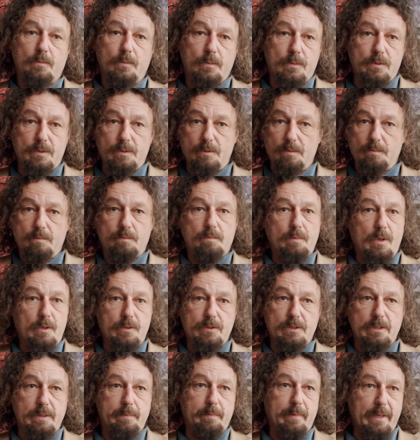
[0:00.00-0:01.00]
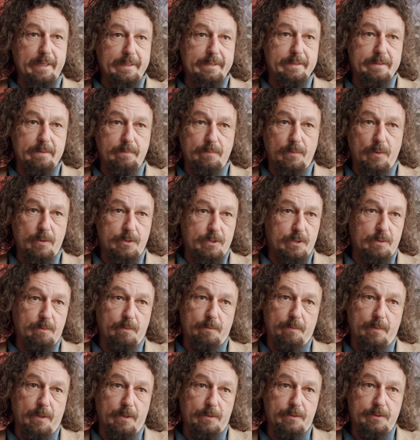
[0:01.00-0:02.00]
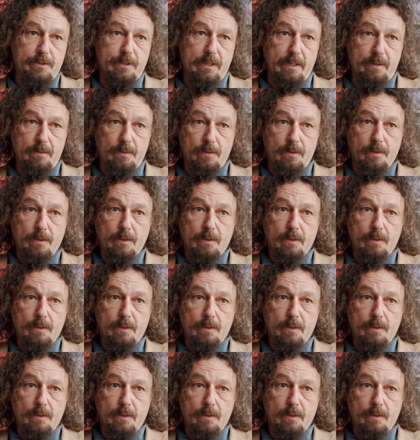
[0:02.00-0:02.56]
It was mostly based in Boscombe and Pokesdown.